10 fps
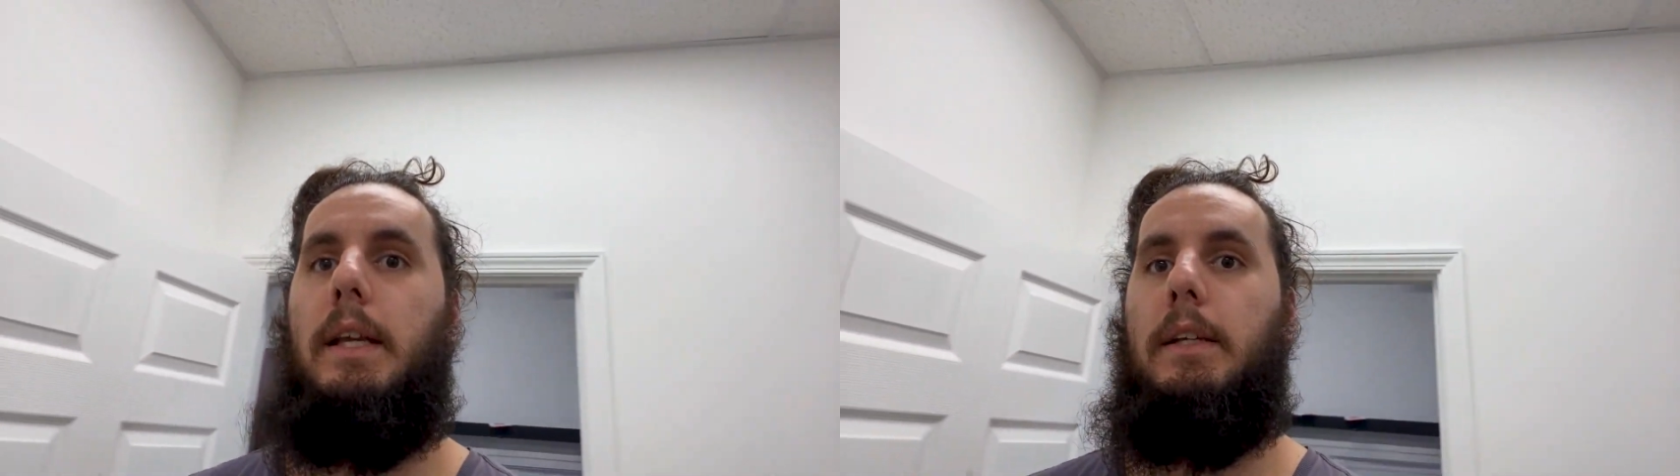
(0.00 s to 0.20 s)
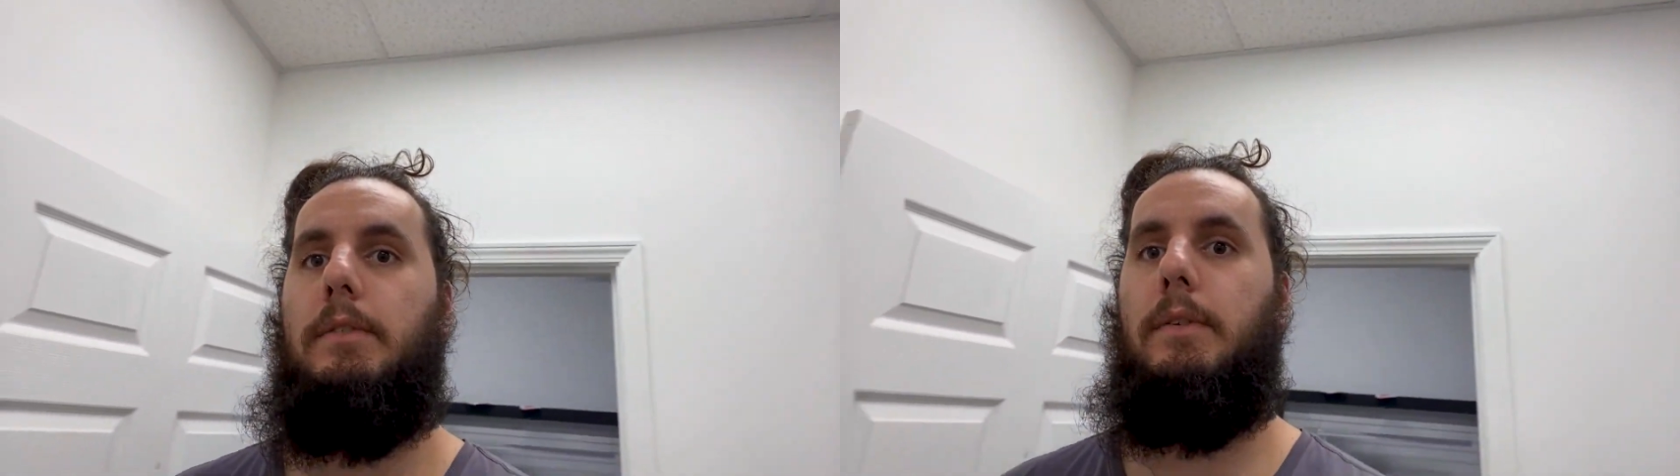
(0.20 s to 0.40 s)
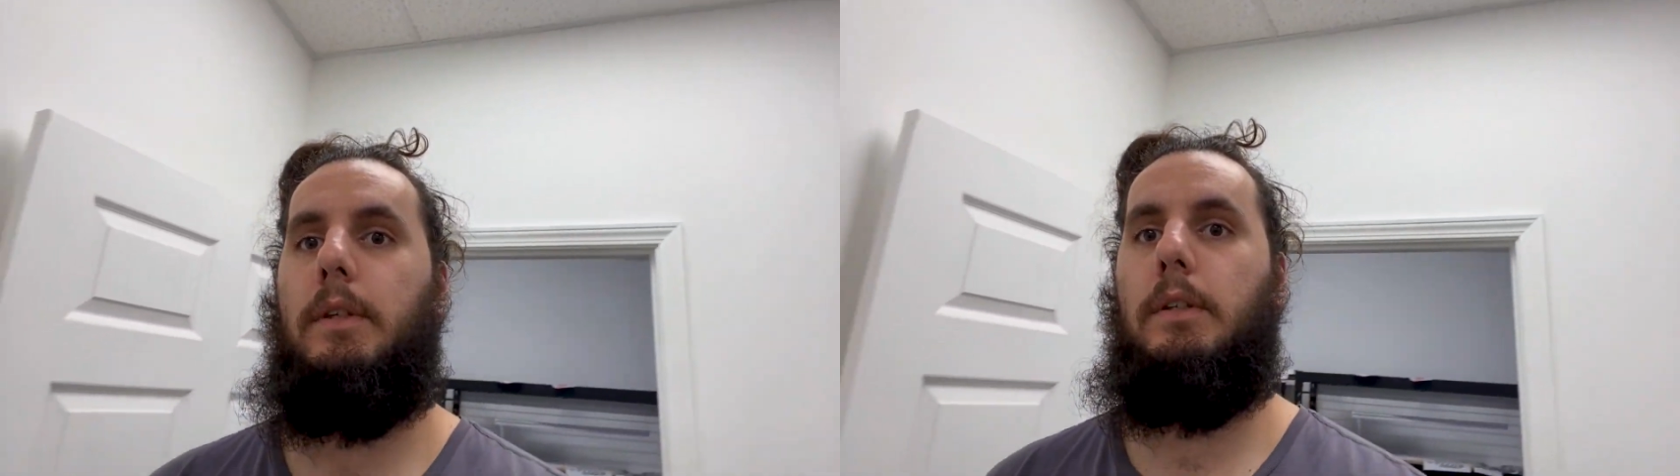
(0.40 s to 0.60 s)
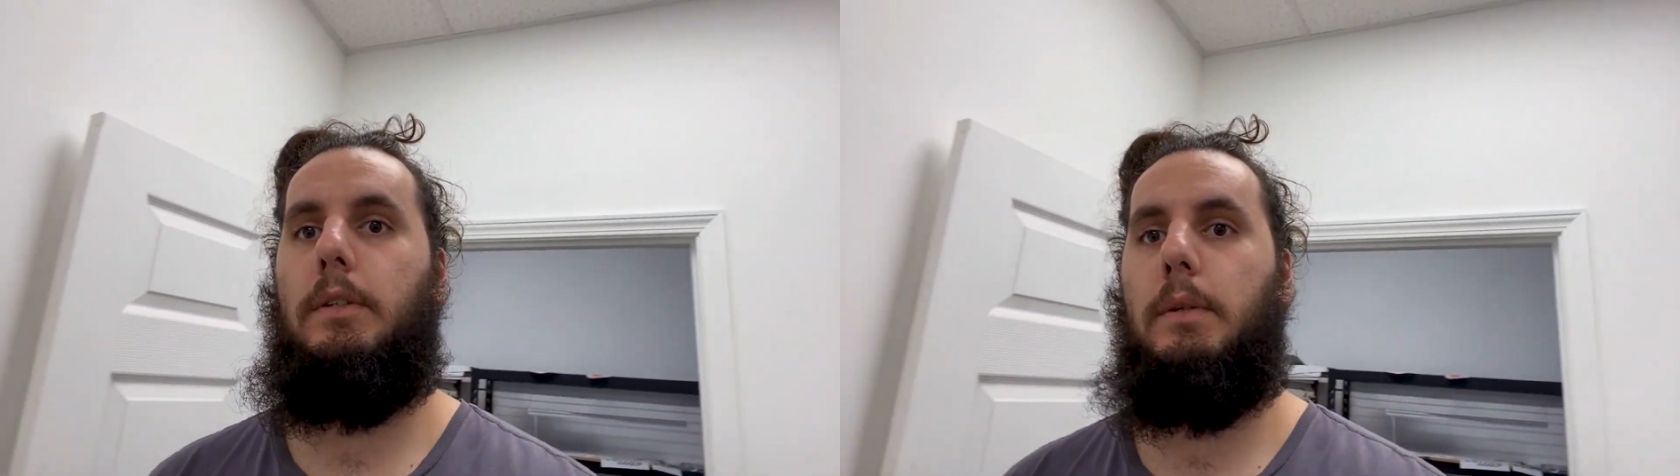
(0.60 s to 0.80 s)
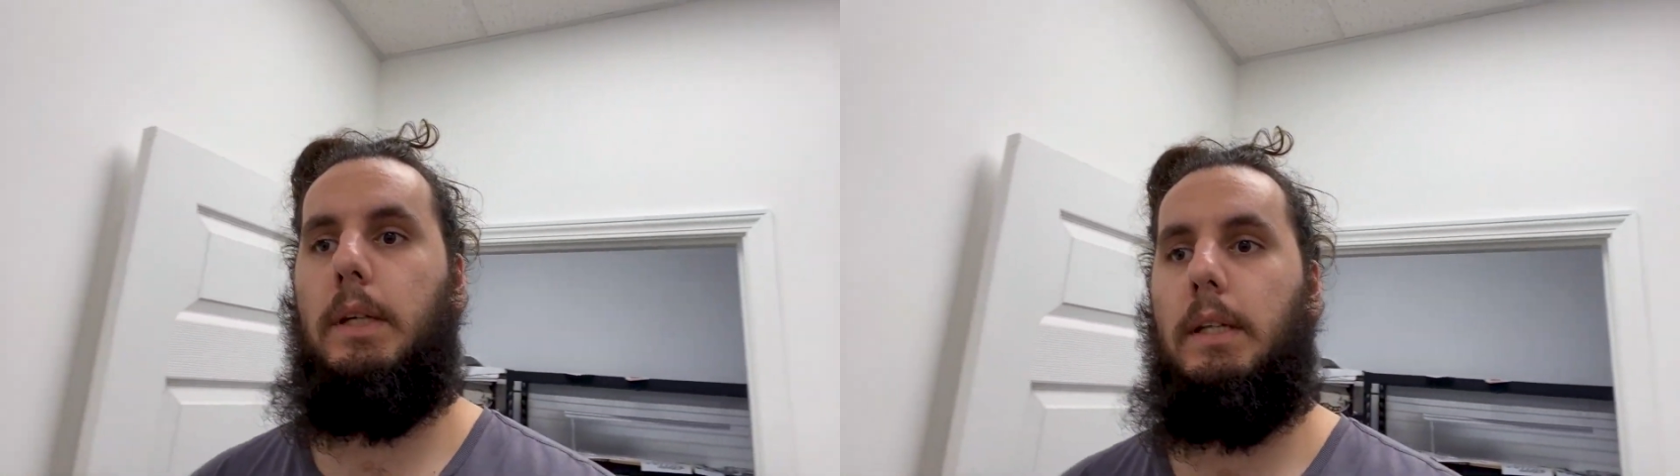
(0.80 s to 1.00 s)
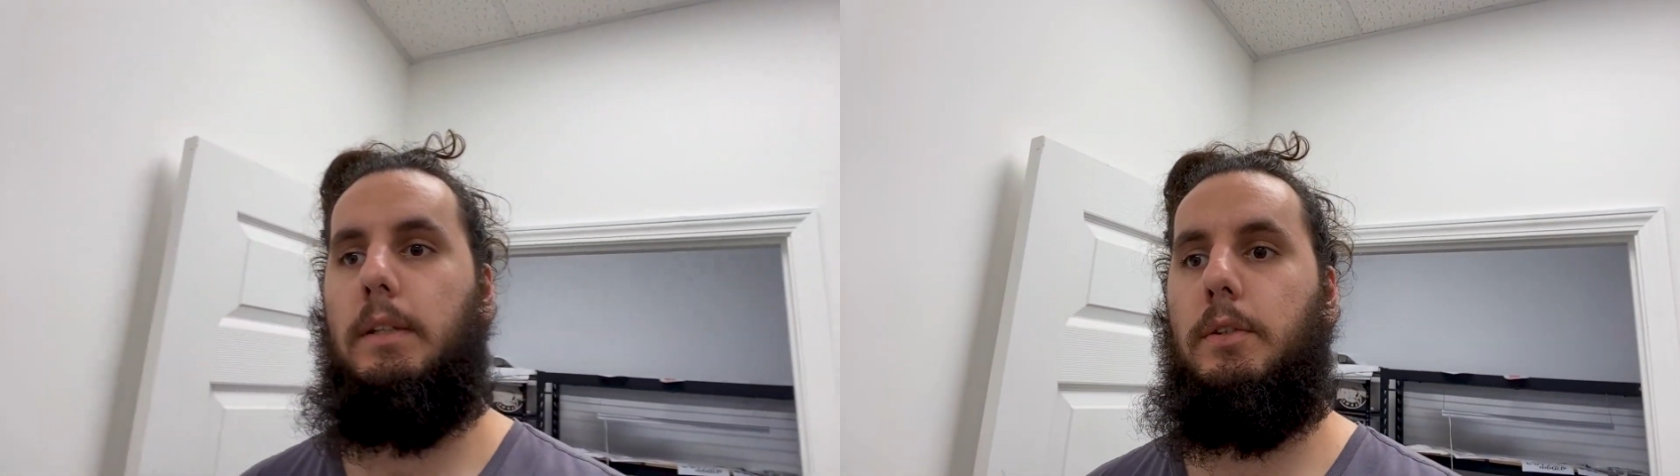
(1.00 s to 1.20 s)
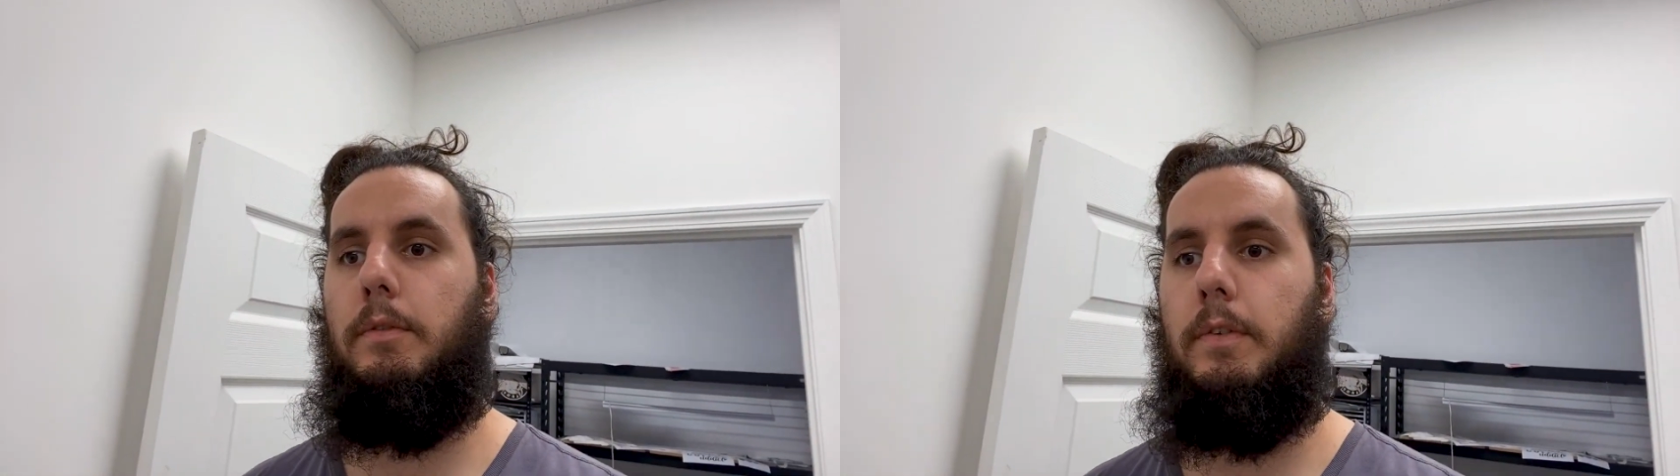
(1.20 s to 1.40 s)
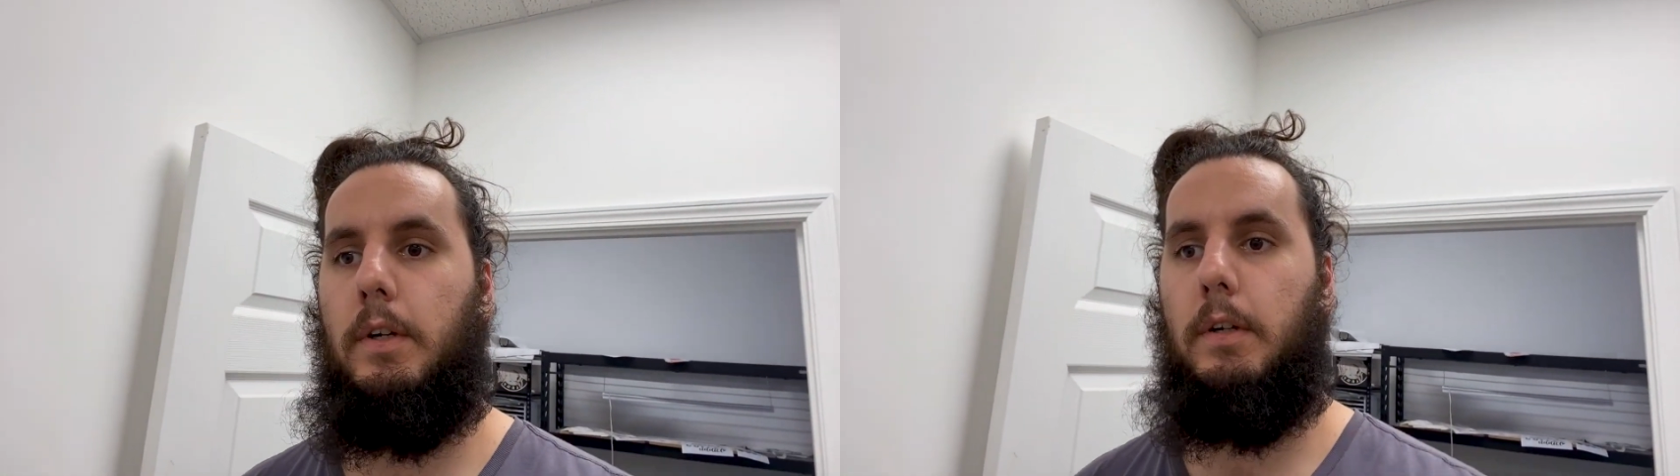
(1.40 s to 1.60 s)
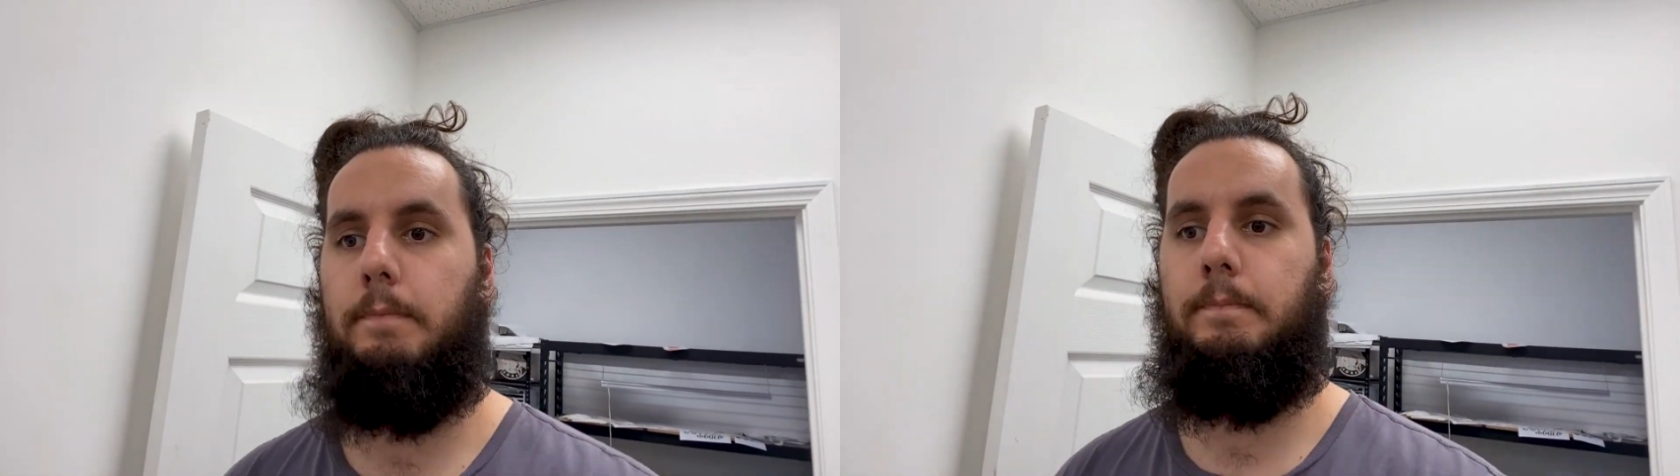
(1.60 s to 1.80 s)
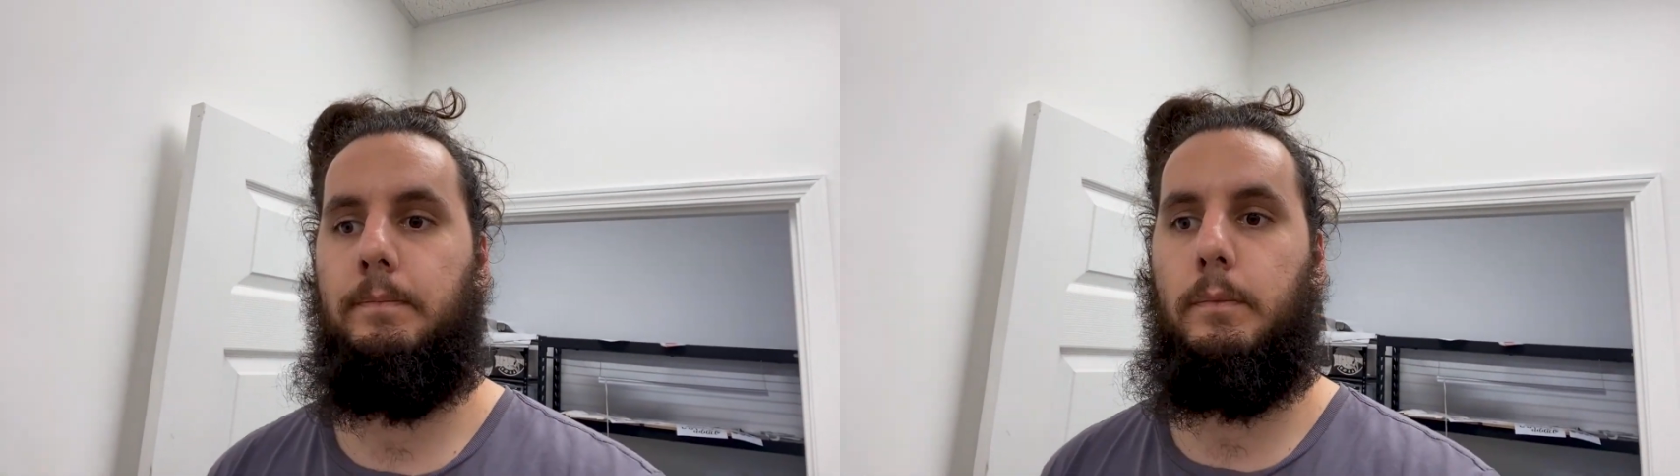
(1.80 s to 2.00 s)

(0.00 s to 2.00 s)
thanks for tuning in so far.